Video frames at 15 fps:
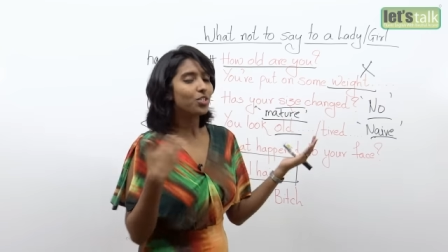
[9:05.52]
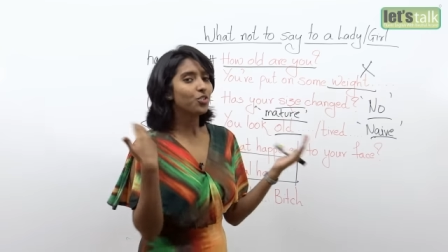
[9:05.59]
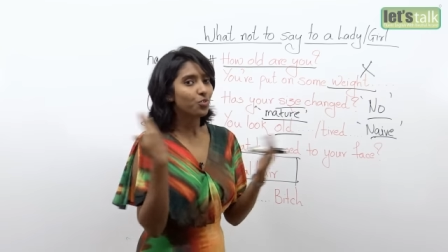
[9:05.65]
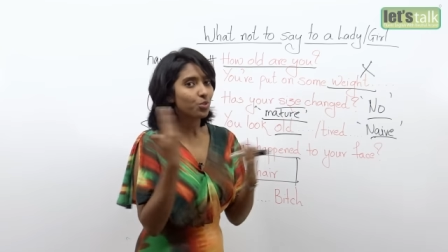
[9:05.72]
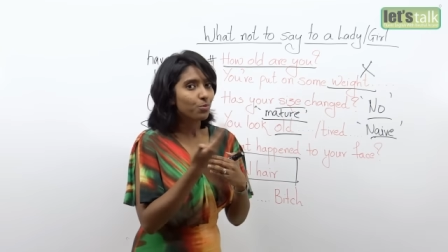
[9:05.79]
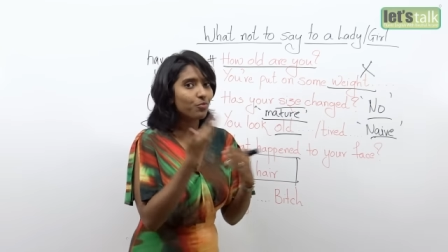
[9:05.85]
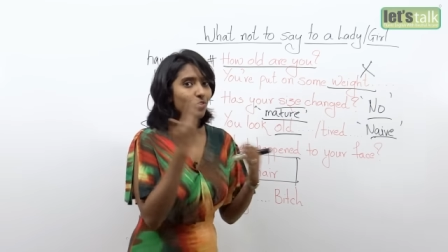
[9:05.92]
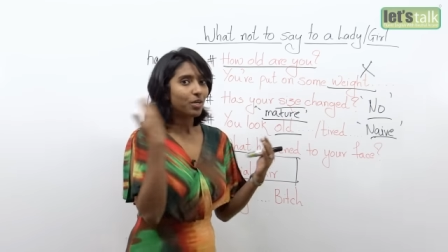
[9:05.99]
her to
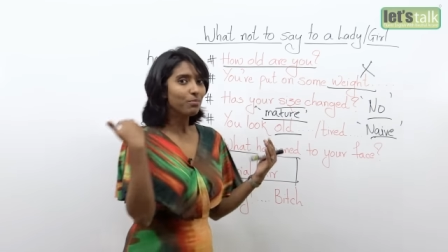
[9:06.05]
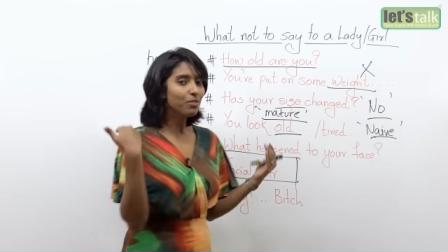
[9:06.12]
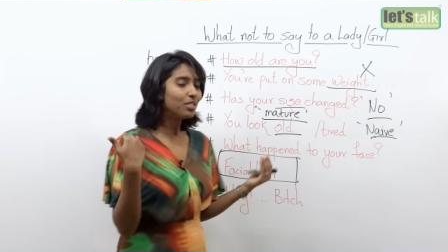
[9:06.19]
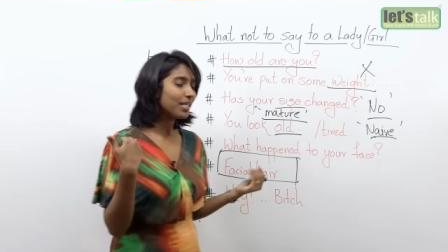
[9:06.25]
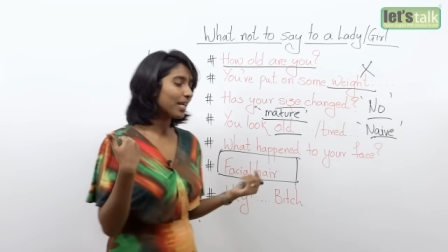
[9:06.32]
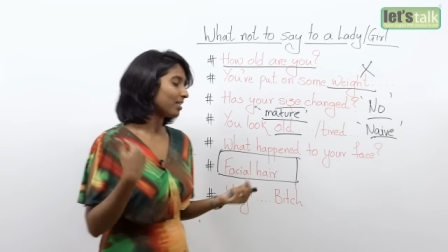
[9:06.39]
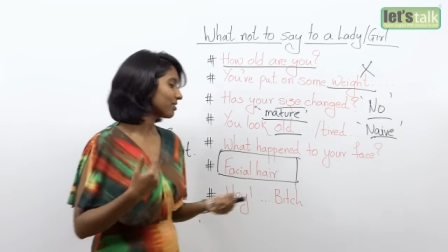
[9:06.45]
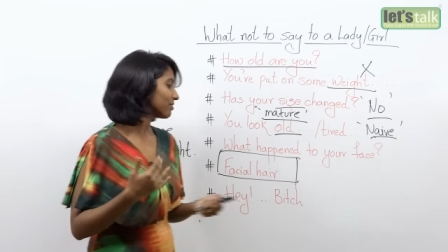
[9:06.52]
remove her
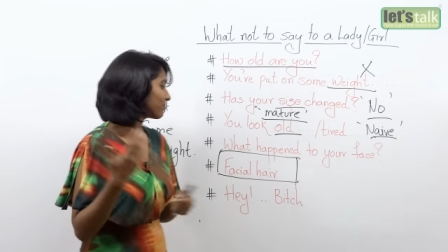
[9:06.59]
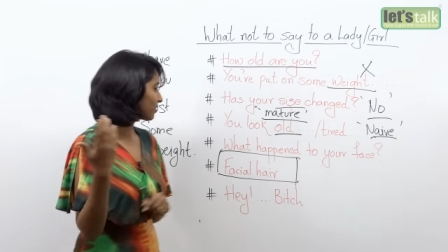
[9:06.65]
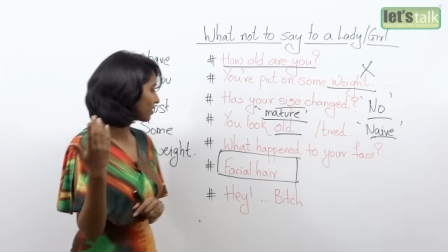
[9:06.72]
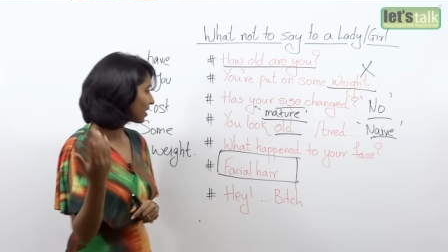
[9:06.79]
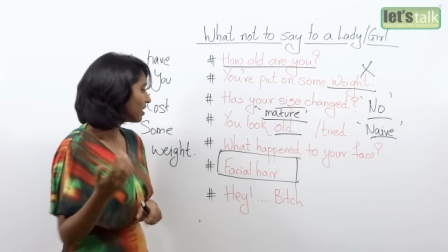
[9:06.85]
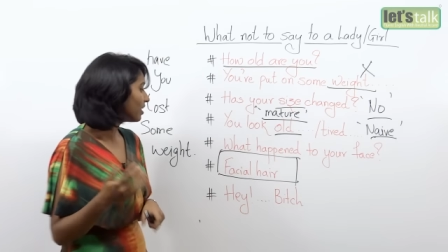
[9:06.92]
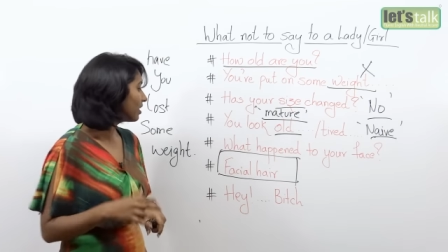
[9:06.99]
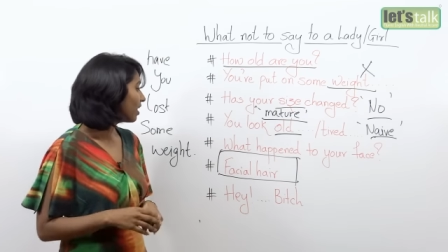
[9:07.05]
mustache,
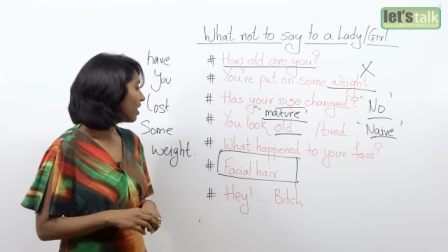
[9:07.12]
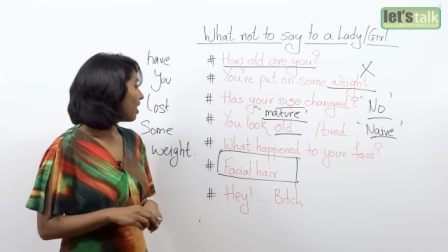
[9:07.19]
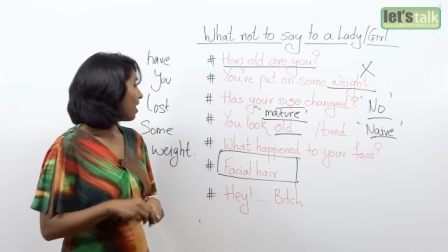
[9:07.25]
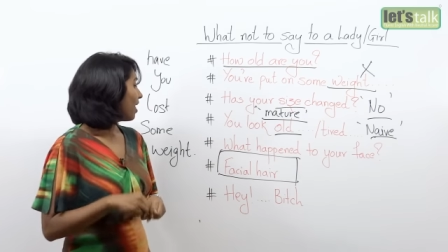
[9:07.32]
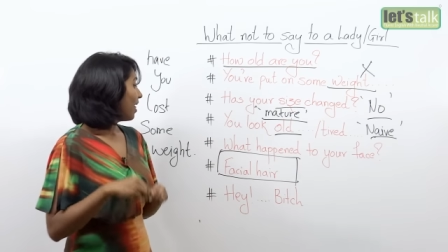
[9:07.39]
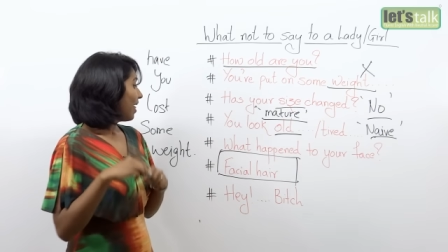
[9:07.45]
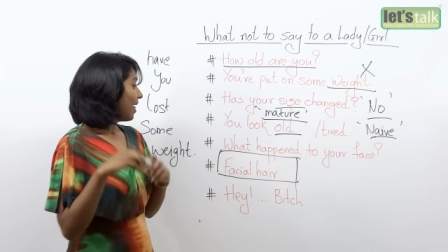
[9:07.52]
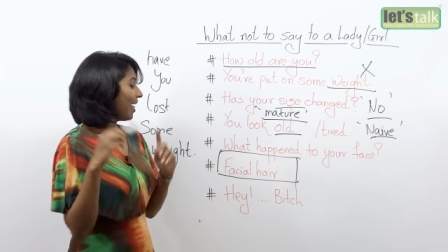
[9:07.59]
okay?
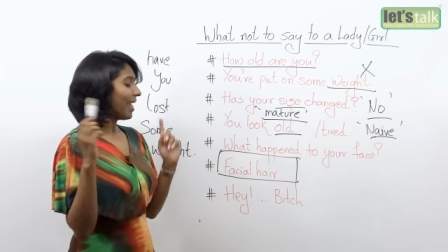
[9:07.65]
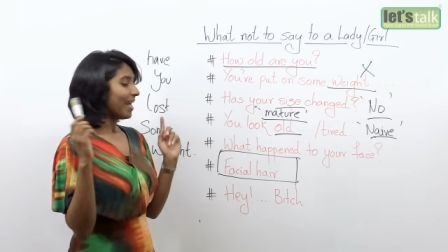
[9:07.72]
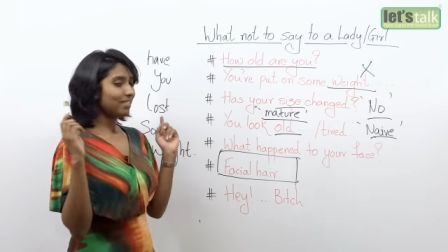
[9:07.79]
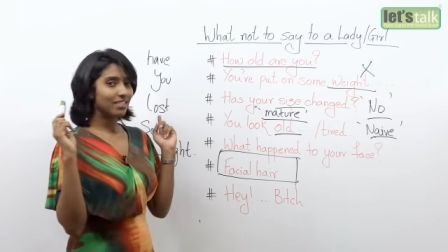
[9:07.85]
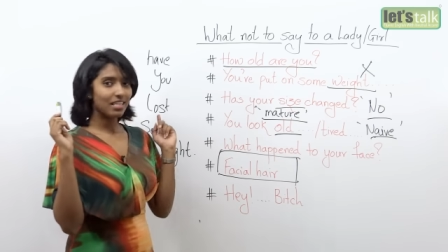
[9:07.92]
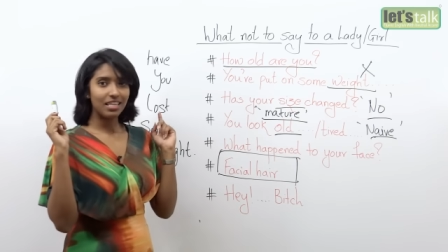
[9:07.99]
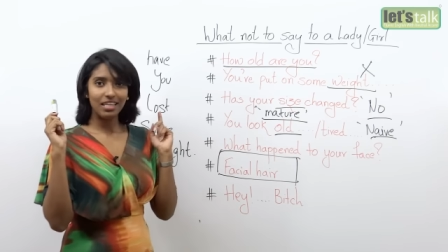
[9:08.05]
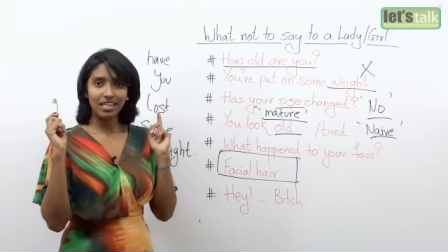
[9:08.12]

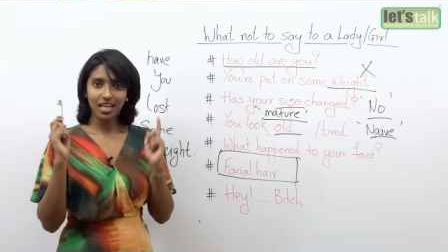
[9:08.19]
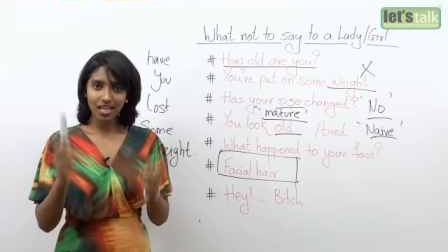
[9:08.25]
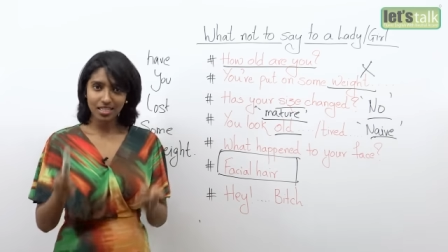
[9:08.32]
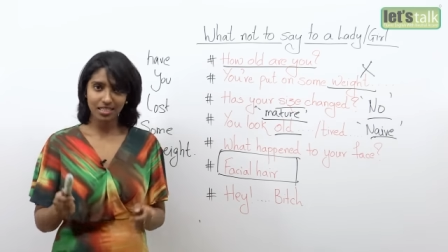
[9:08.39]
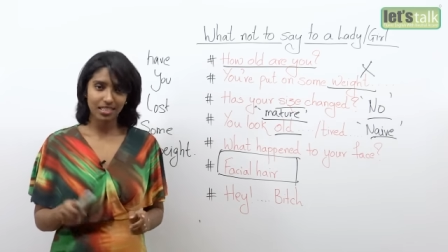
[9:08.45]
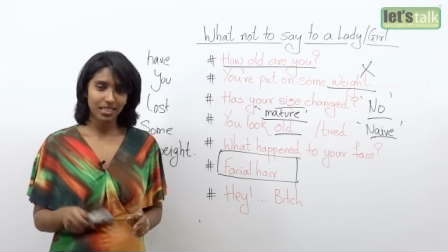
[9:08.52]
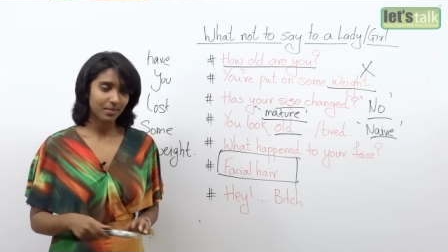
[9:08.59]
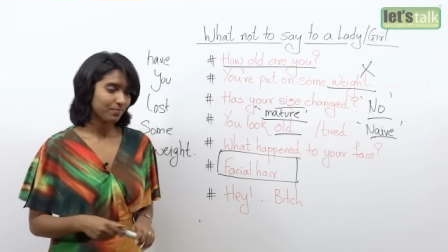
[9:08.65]
And
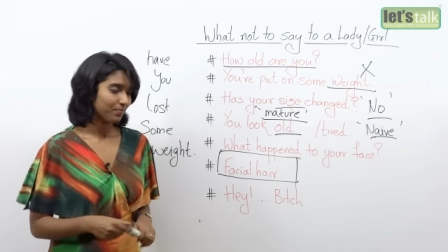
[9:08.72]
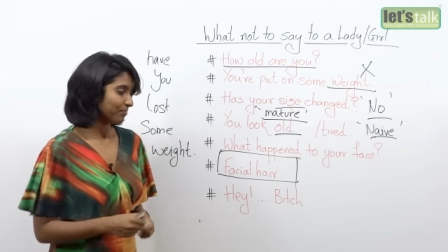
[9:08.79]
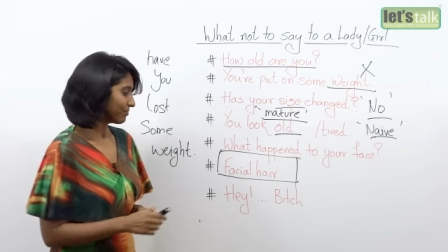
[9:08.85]
lastly,